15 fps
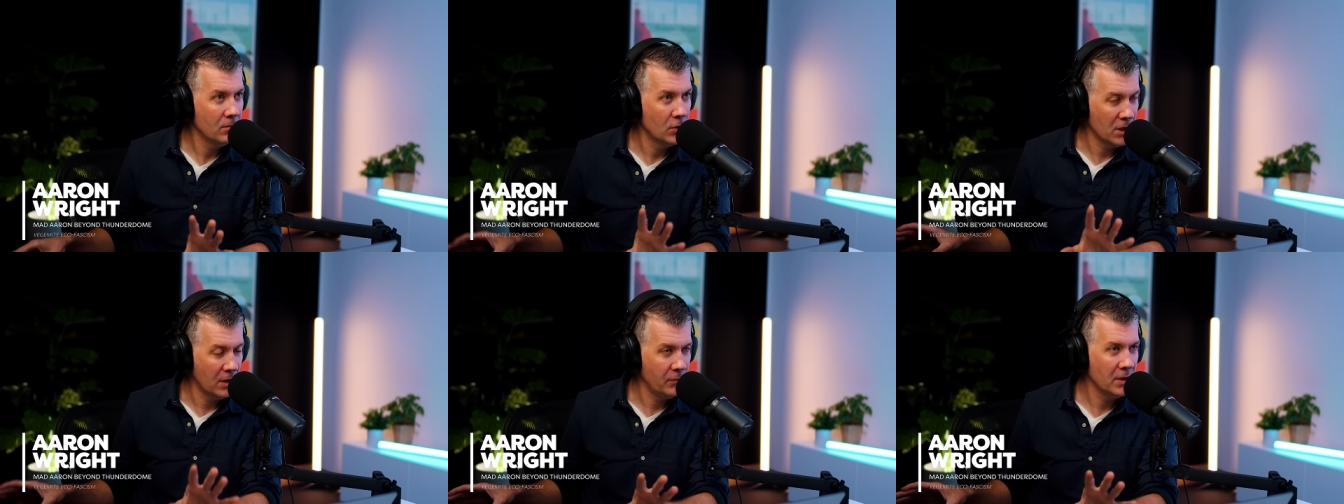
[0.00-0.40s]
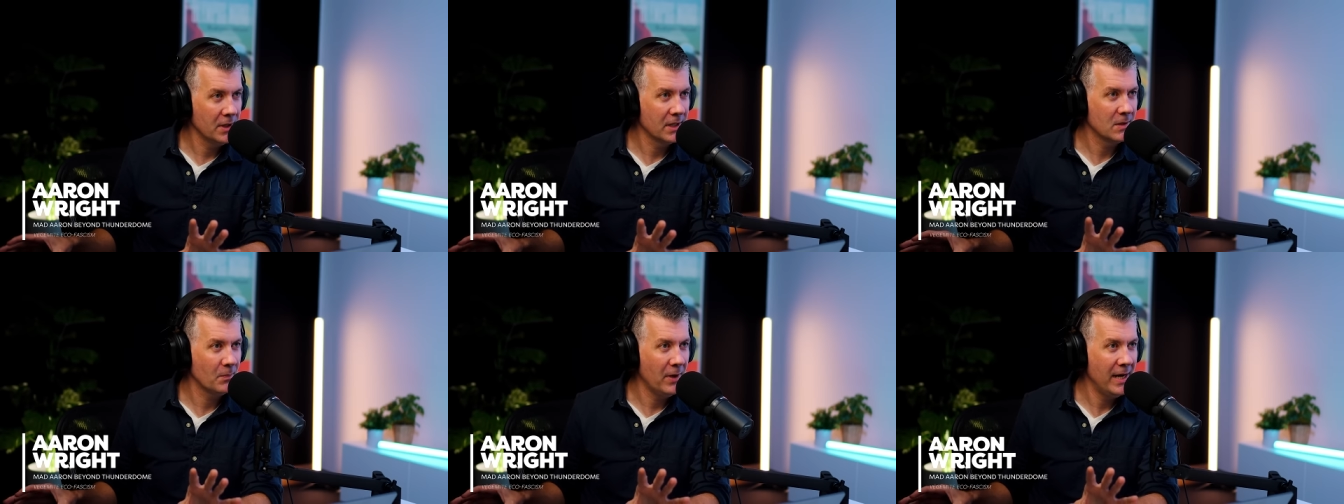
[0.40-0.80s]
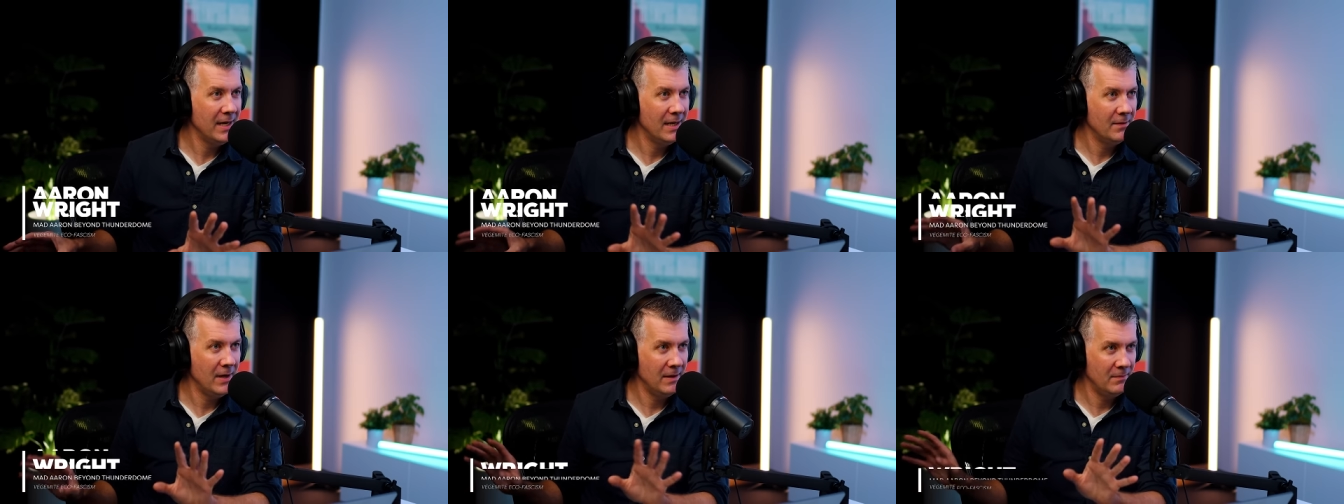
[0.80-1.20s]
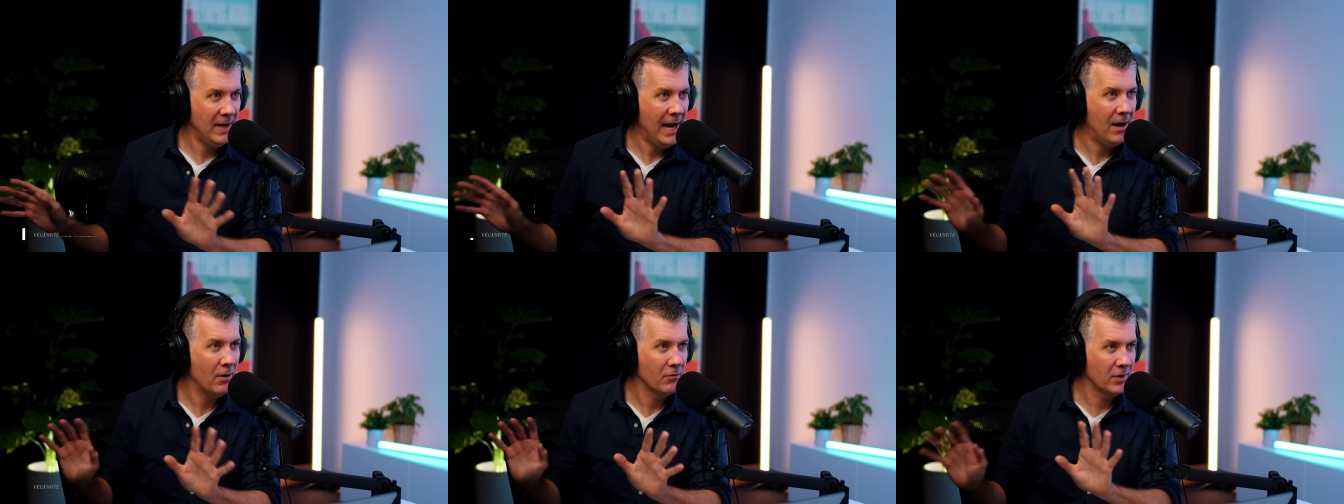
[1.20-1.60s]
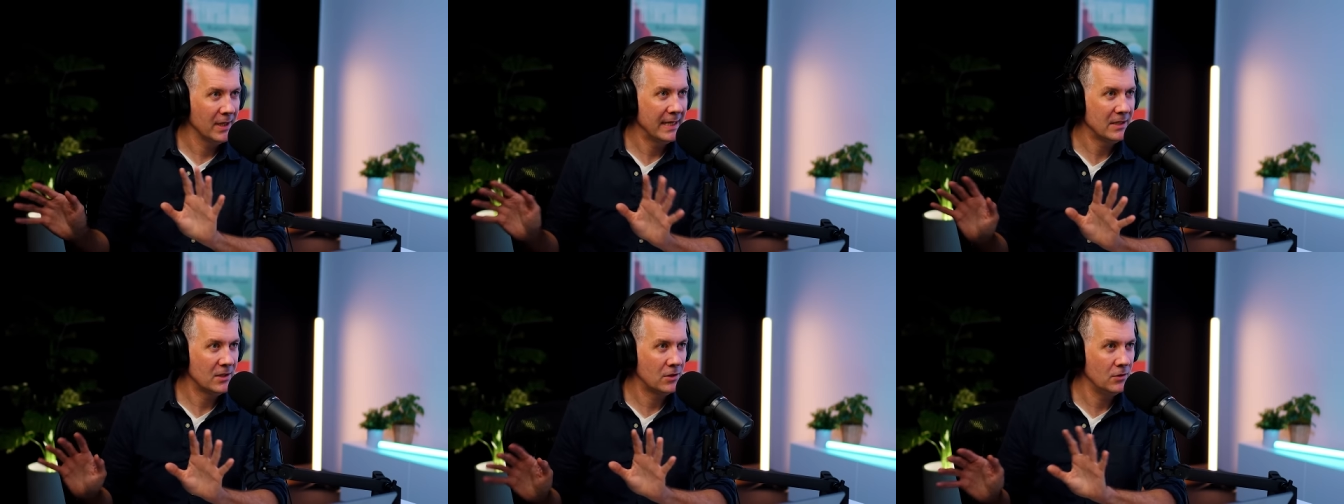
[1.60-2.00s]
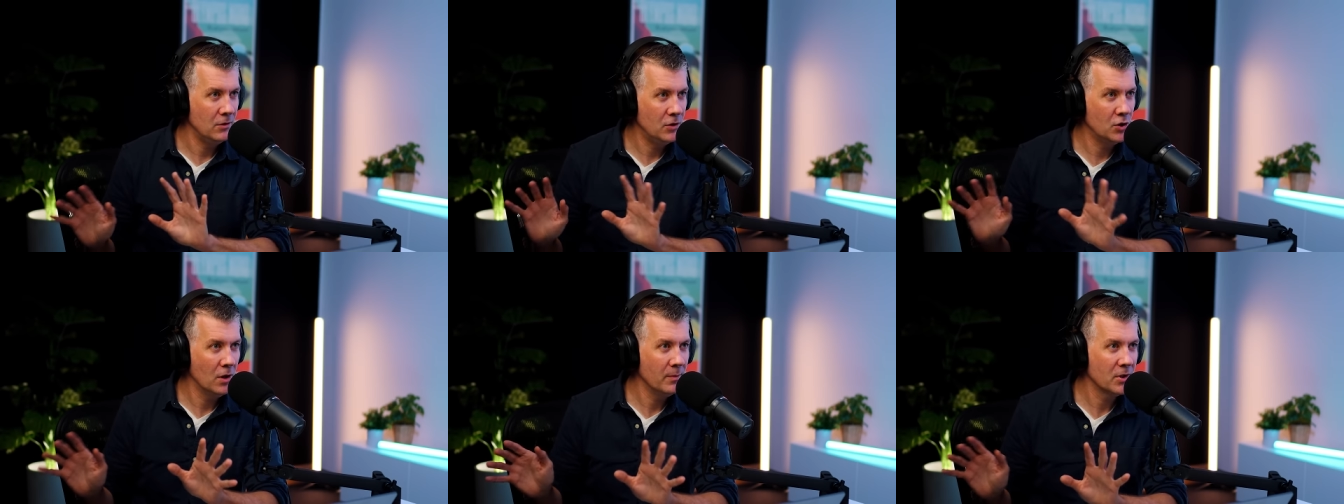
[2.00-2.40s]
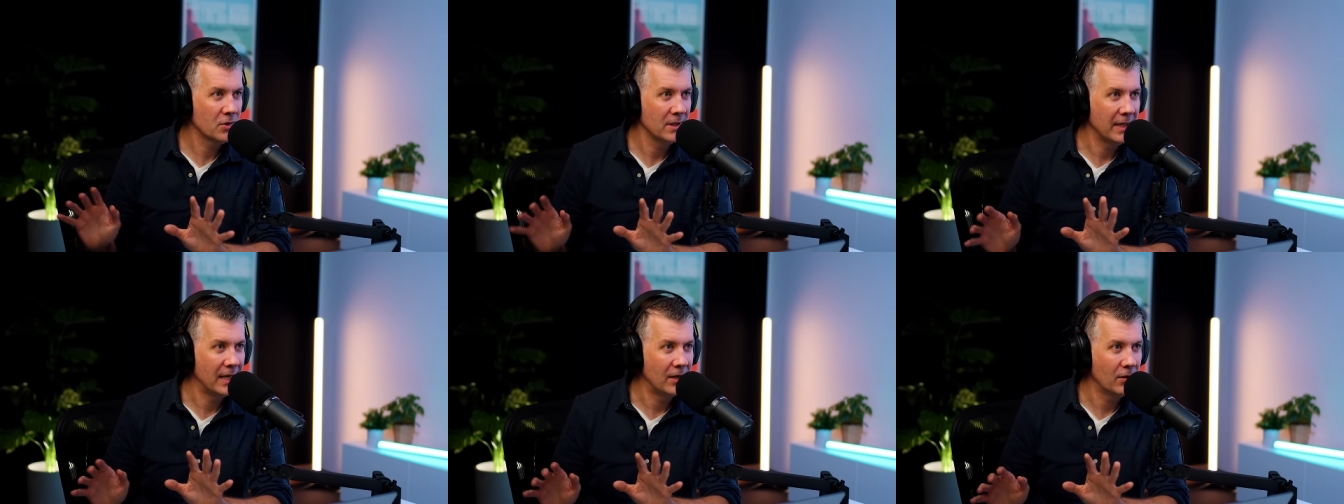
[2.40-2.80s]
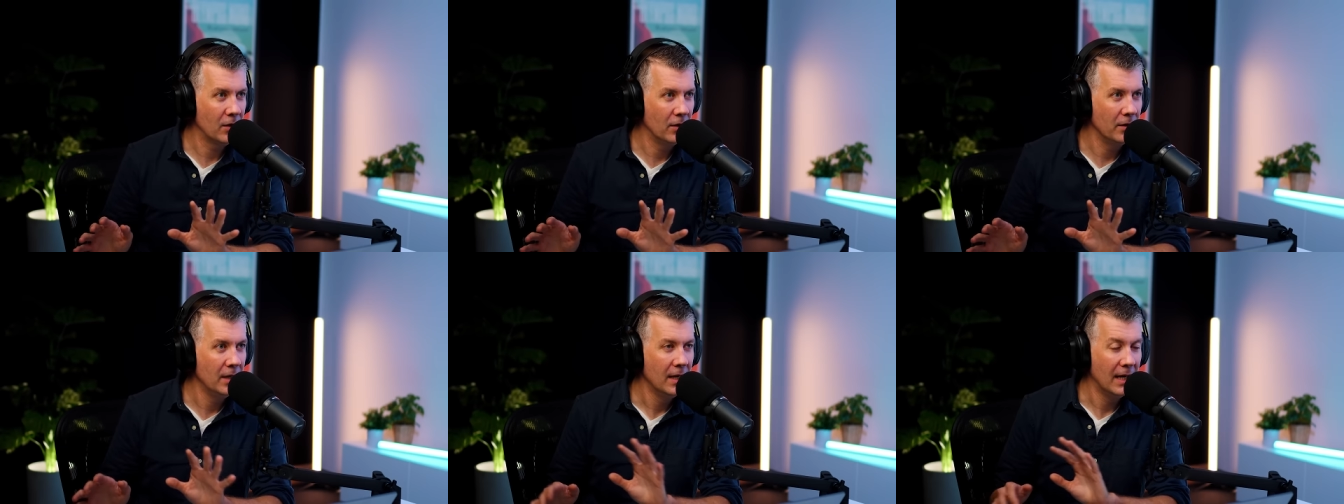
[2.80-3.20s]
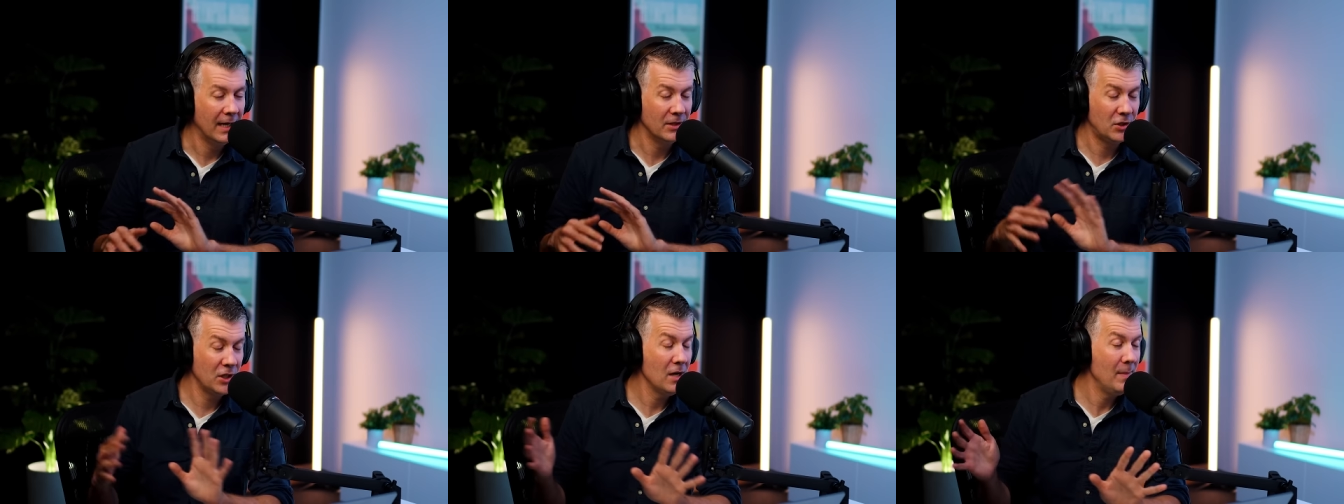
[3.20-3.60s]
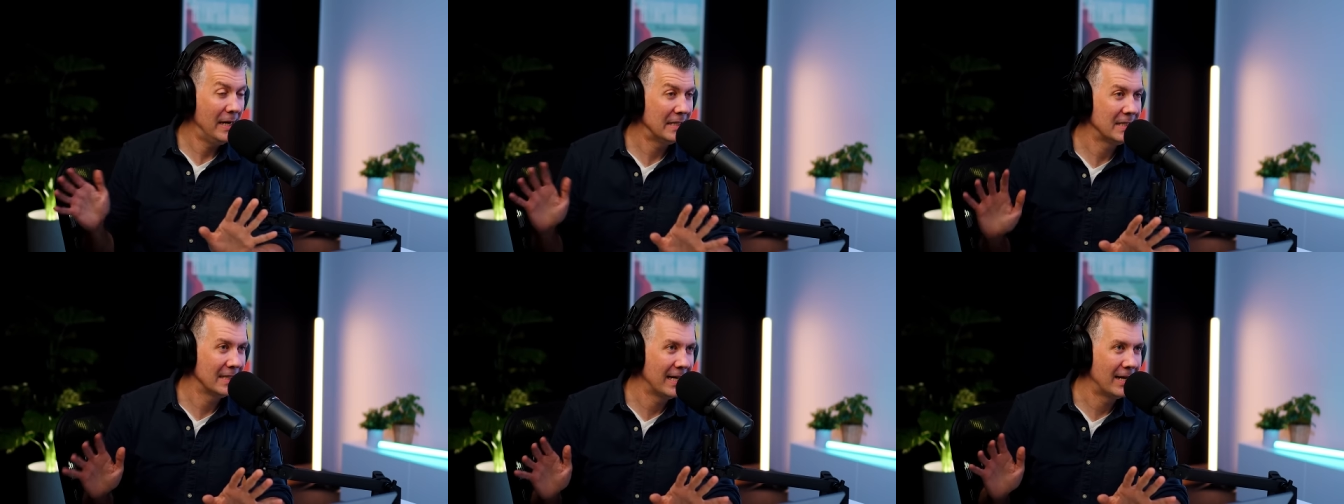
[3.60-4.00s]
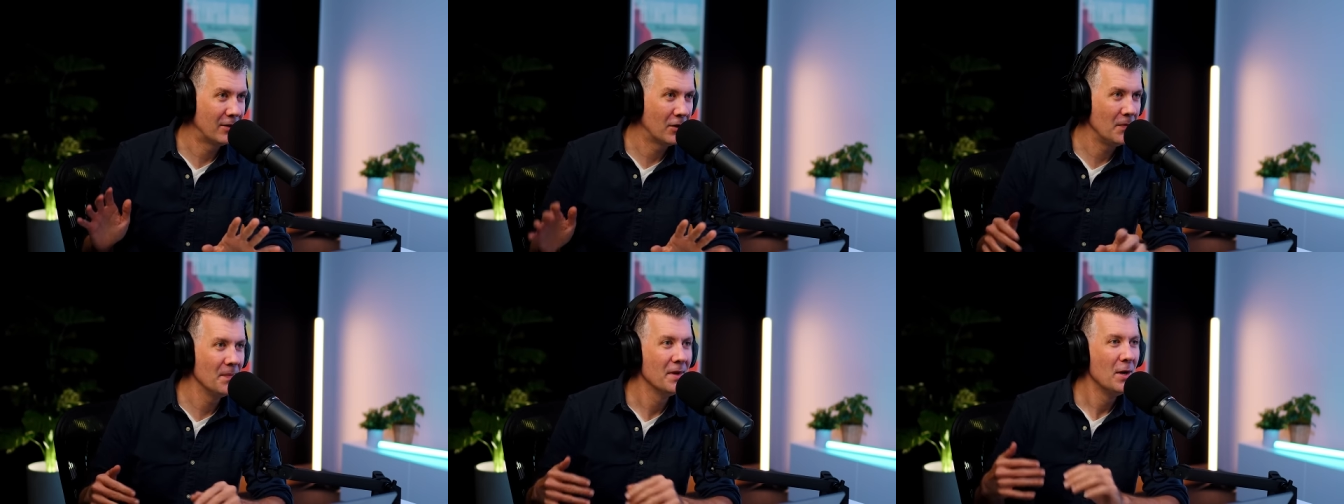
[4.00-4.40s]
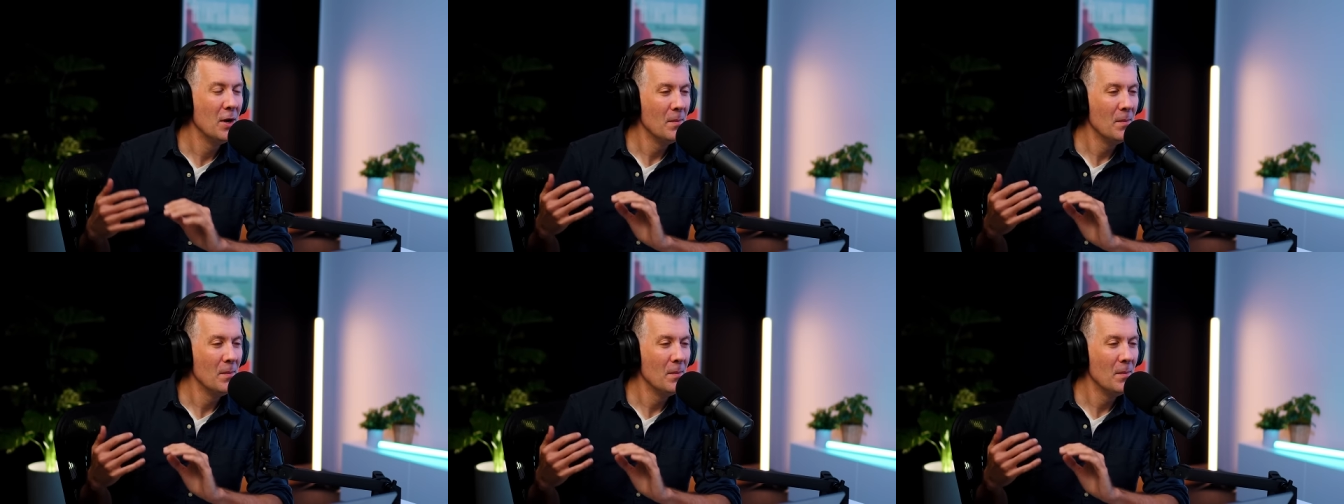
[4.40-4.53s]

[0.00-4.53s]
which I will explain in, in how it relates to geometry later on, uh, geomancy later on,